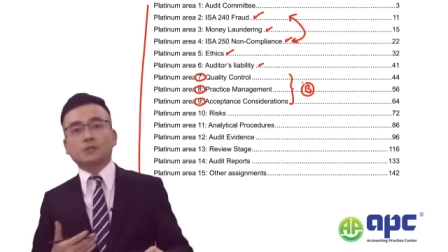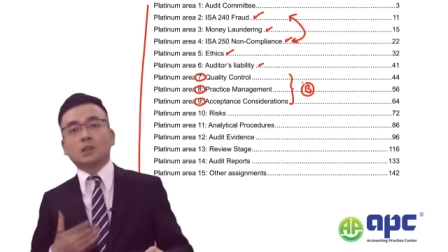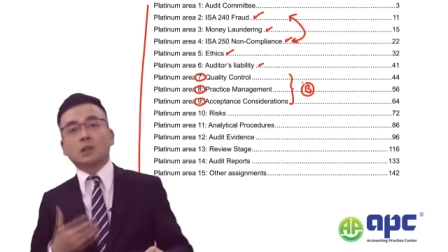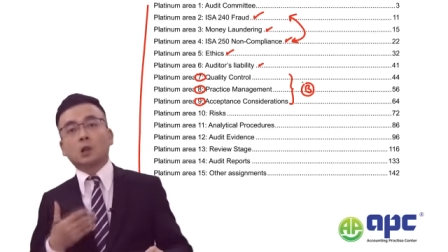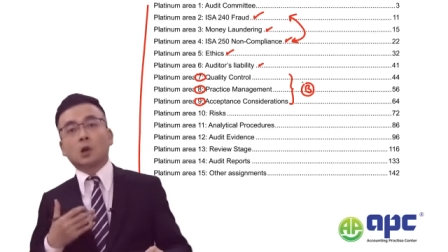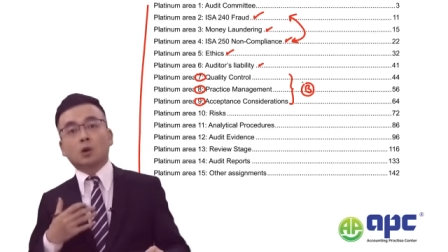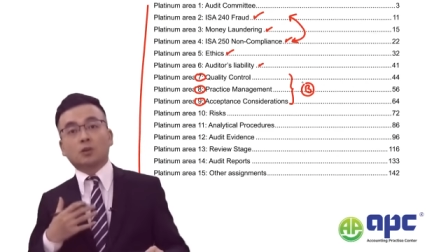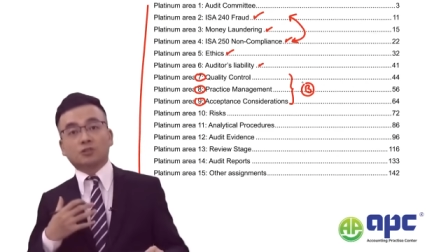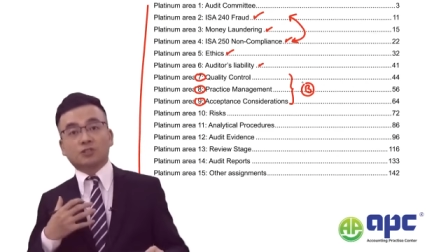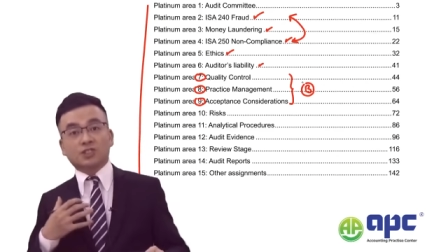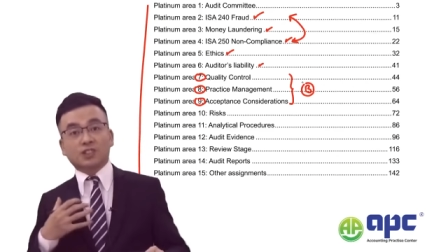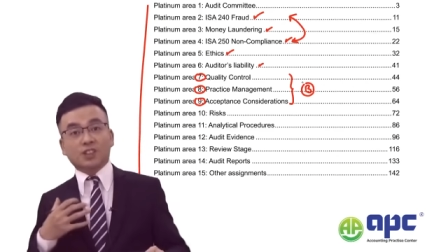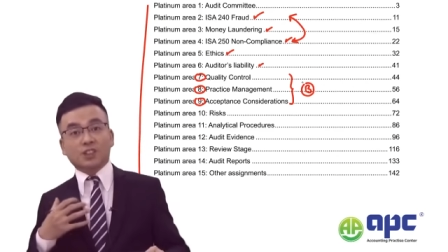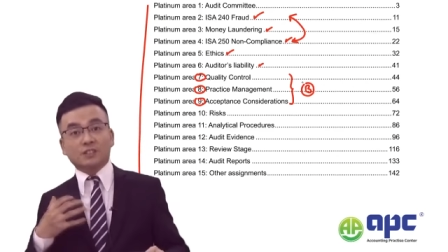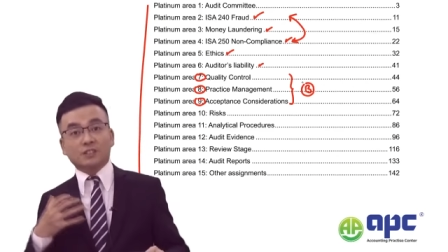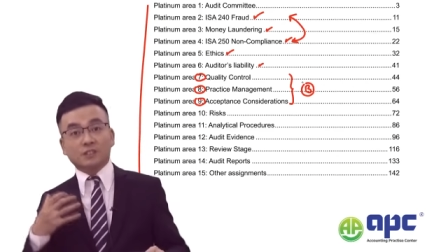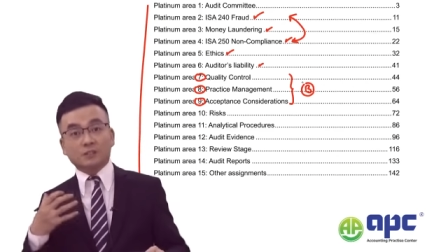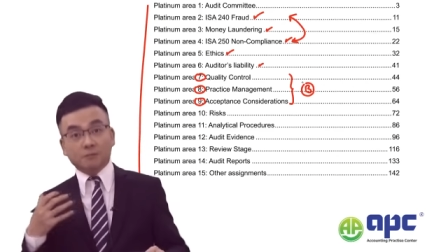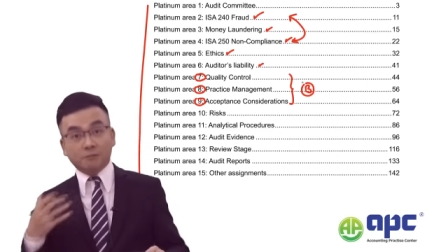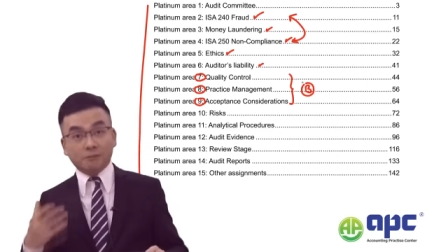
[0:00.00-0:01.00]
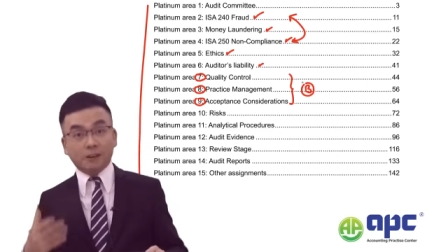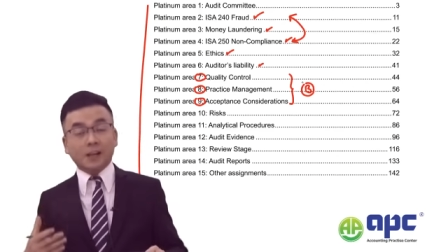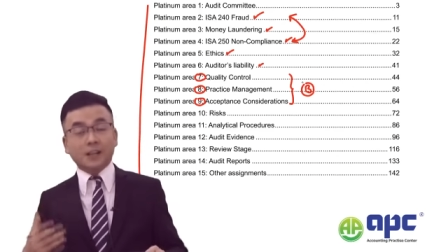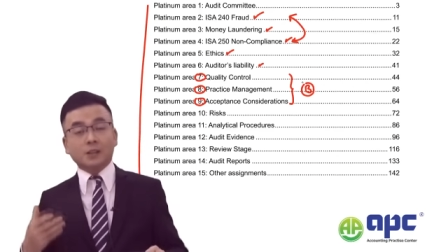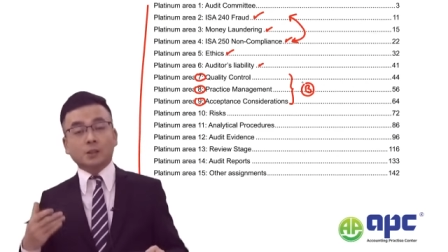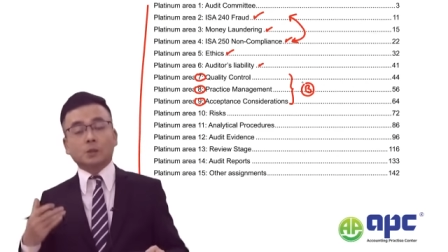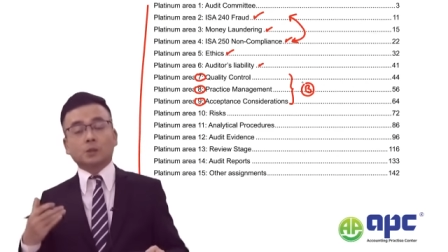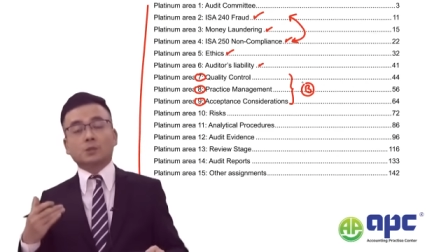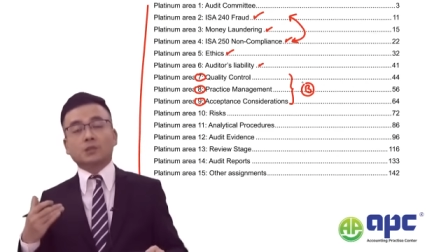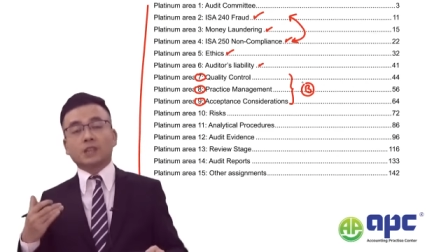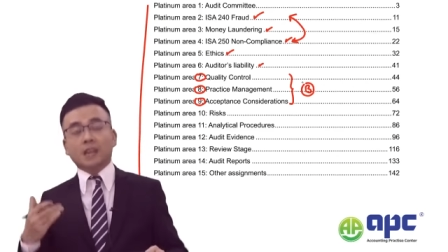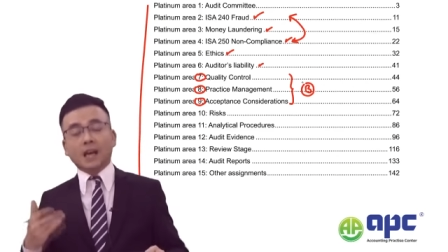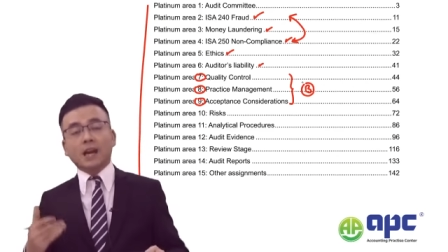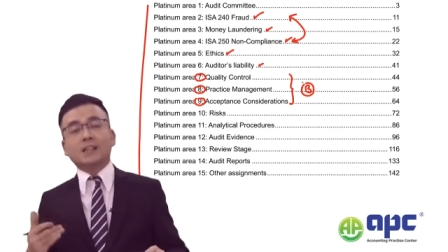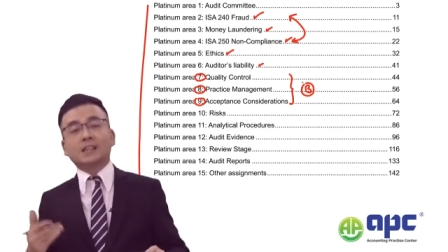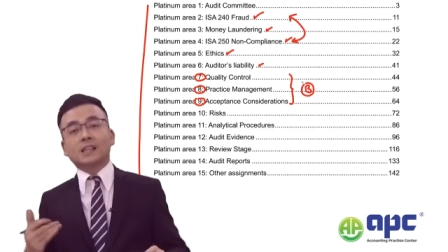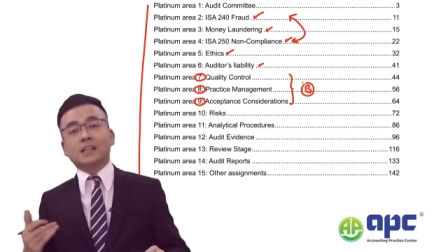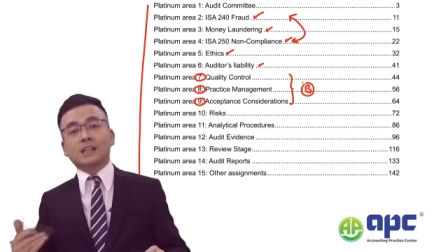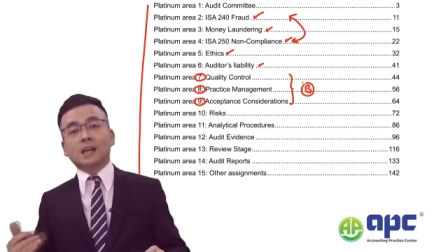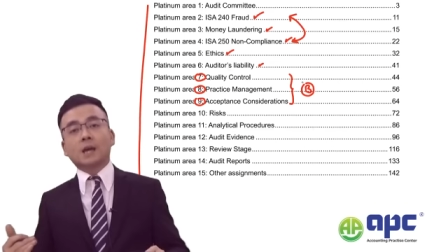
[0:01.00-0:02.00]
a lot of students fails the
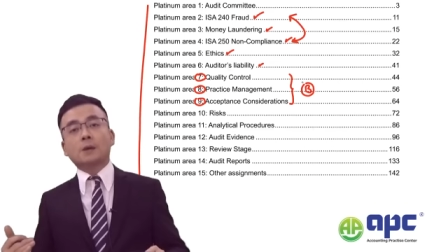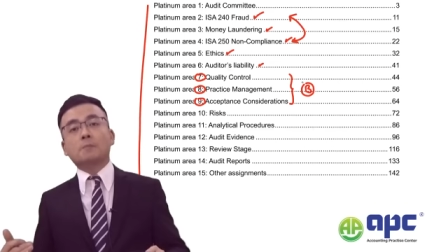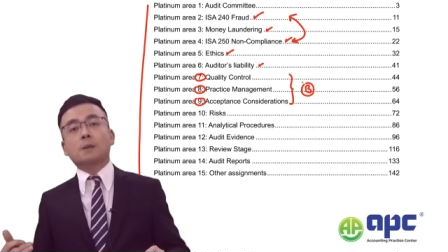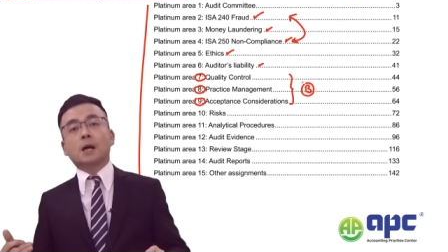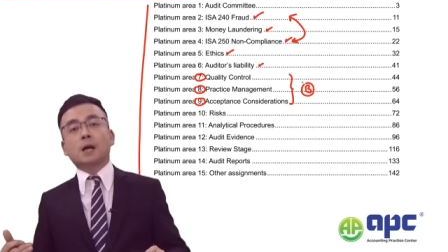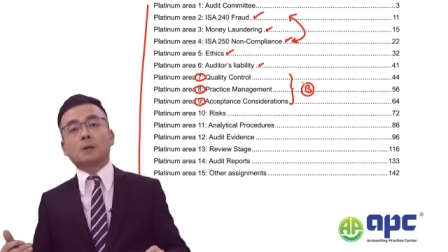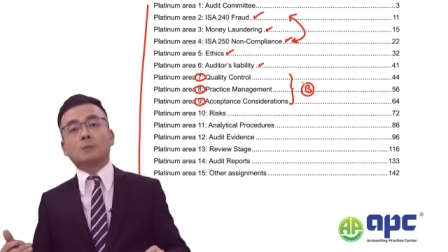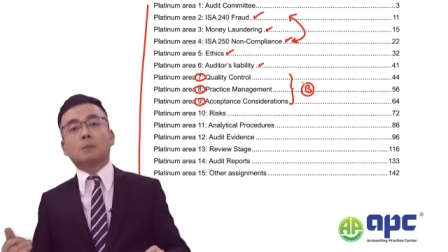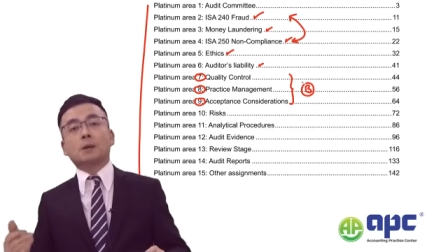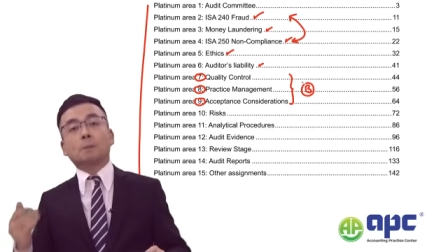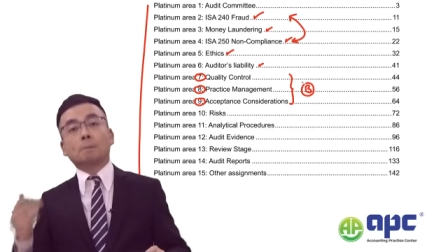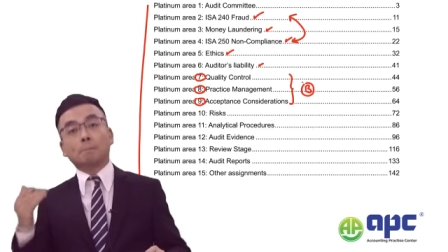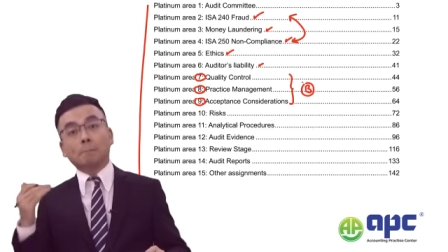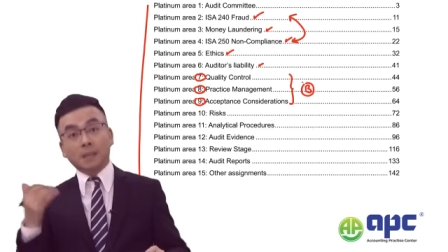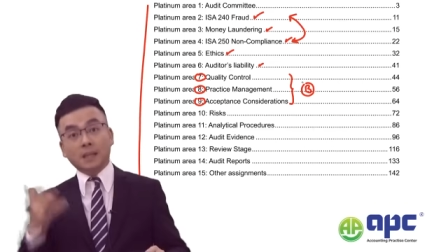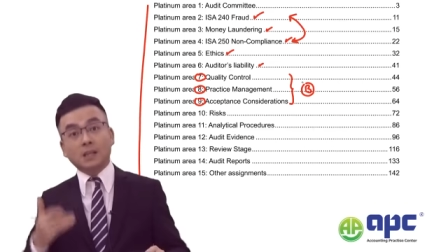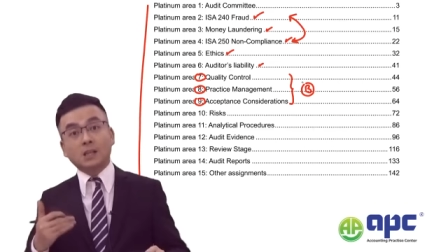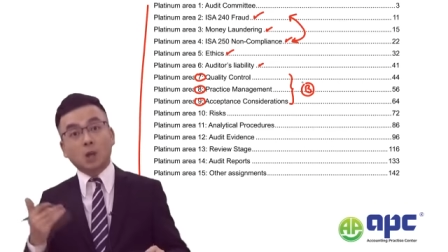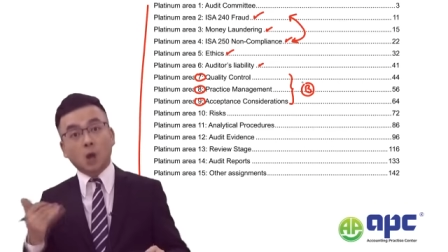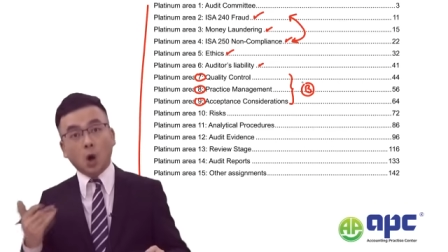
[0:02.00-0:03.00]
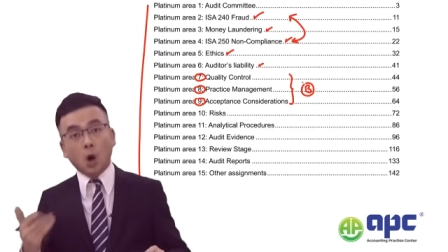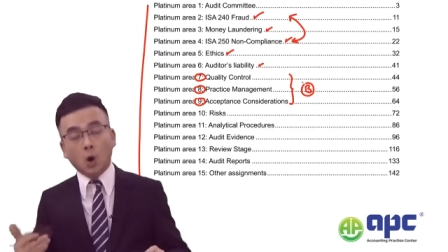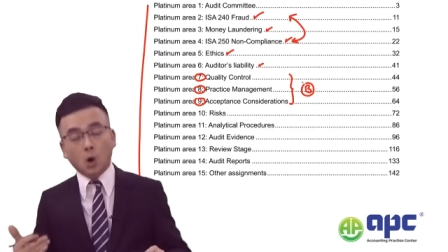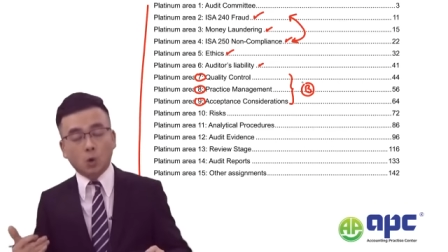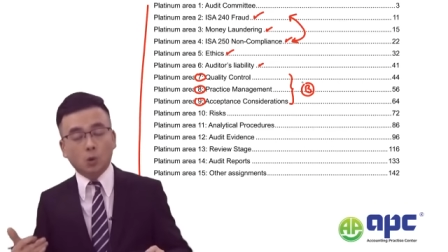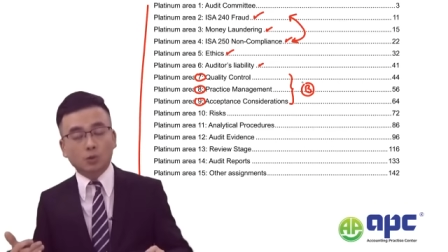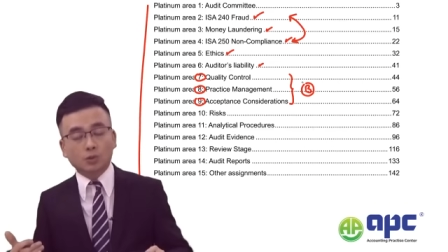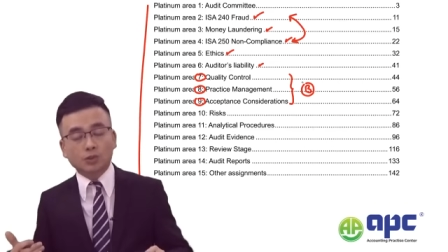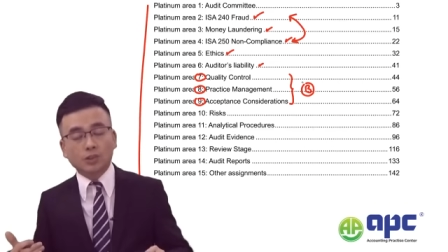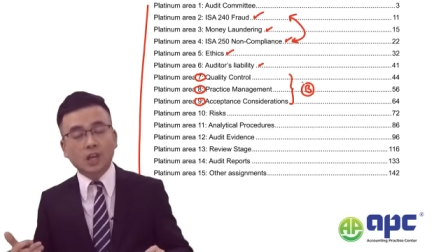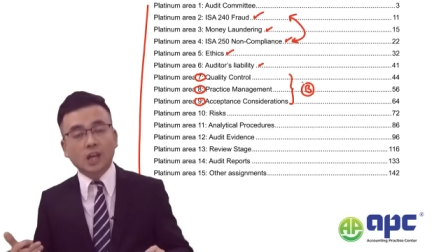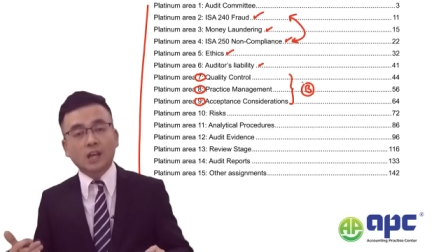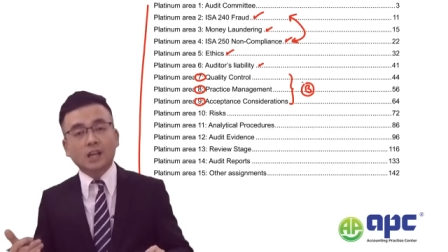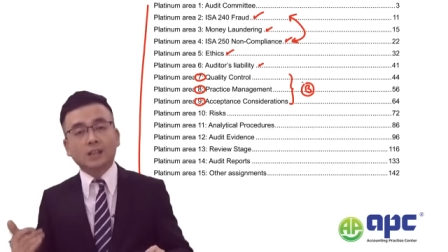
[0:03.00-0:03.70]
AAA paper because